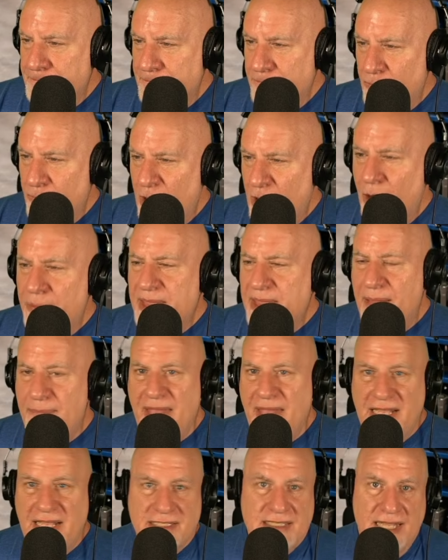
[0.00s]
Hope that
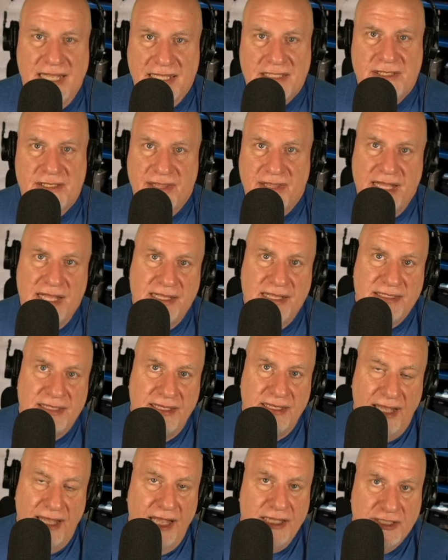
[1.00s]
makes sense. So
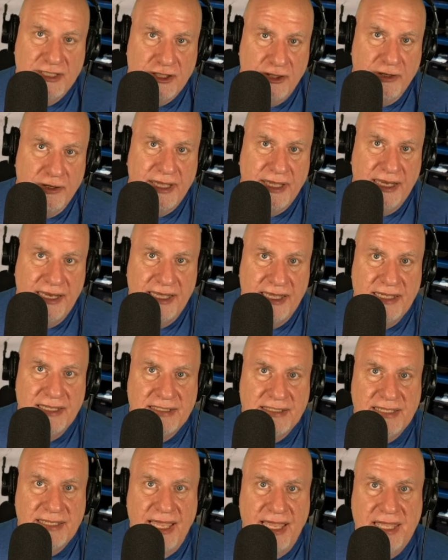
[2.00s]
that a circuit
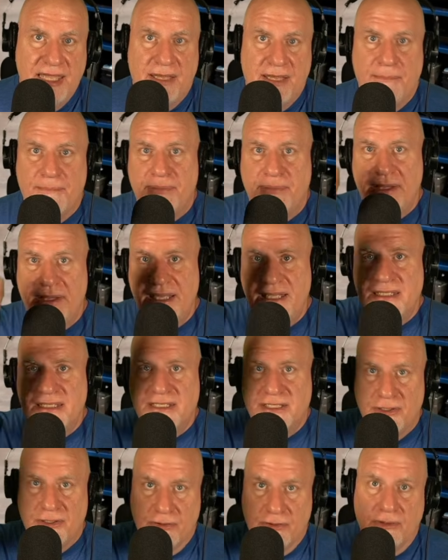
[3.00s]
is a complete
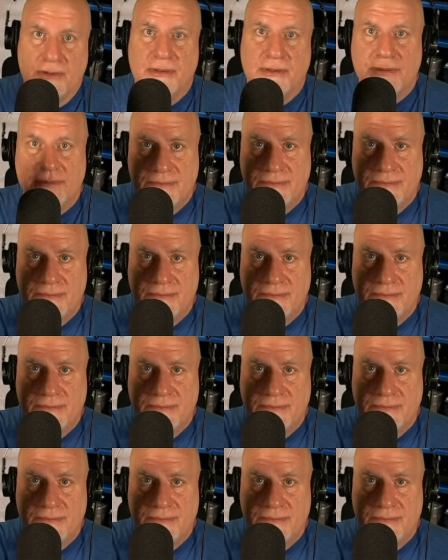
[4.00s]
circle.